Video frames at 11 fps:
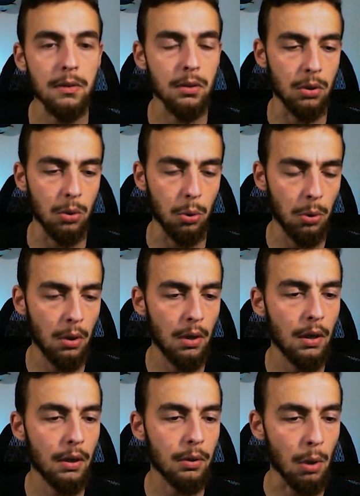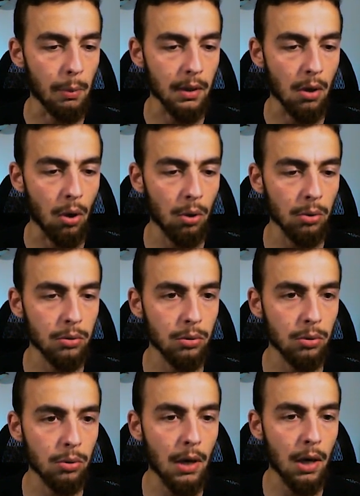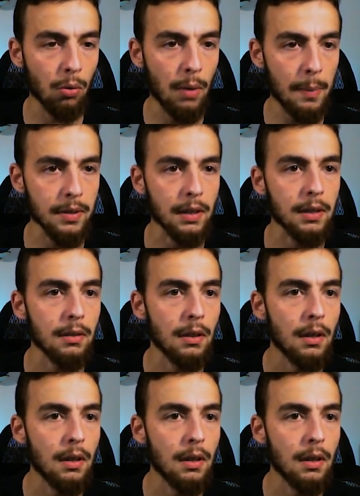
So we will go to our website